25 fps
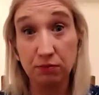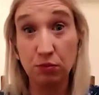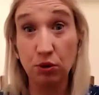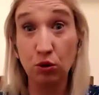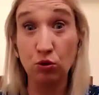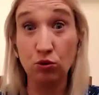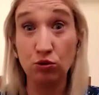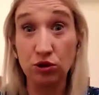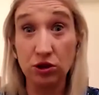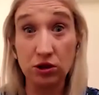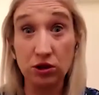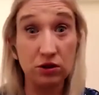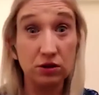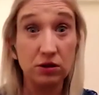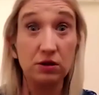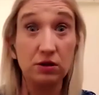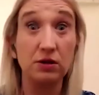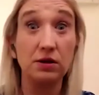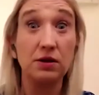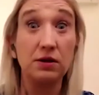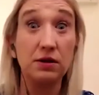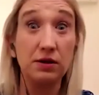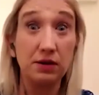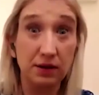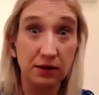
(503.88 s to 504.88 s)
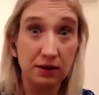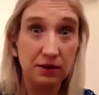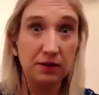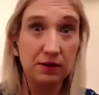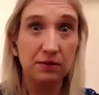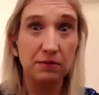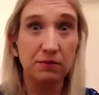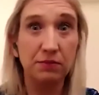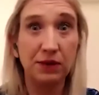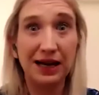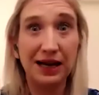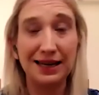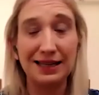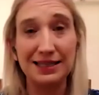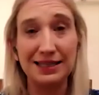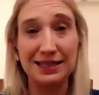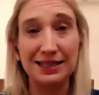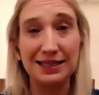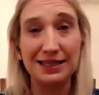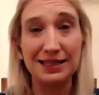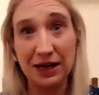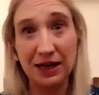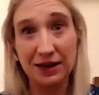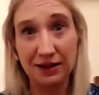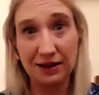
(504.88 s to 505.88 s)

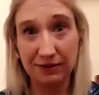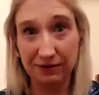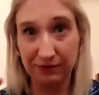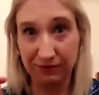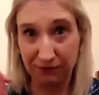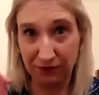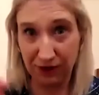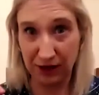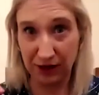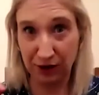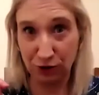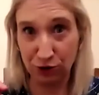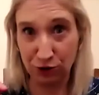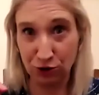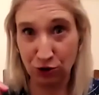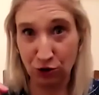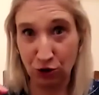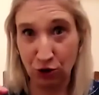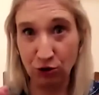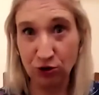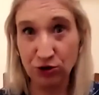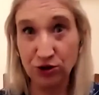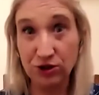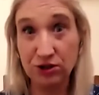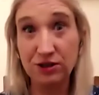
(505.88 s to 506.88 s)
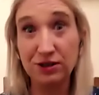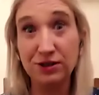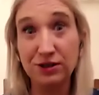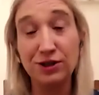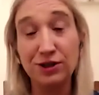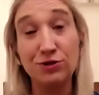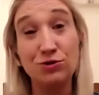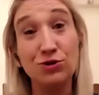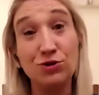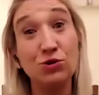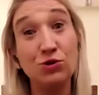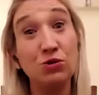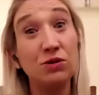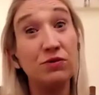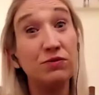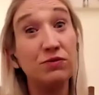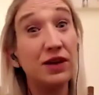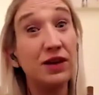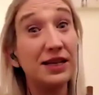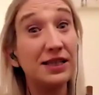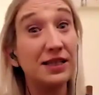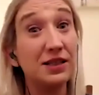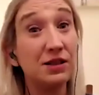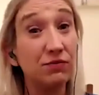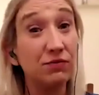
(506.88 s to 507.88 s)
post-pandemic, fingers crossed, you do a
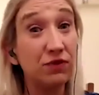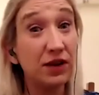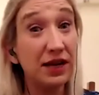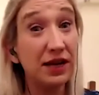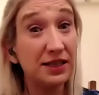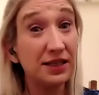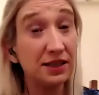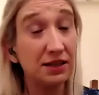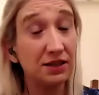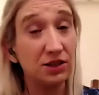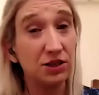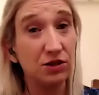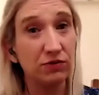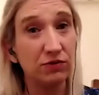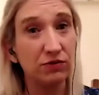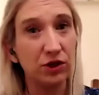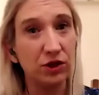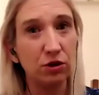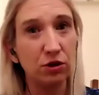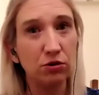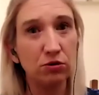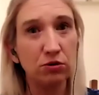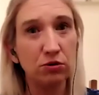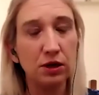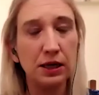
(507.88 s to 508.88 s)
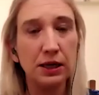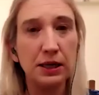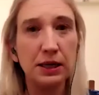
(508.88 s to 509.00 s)
face-to-face interview,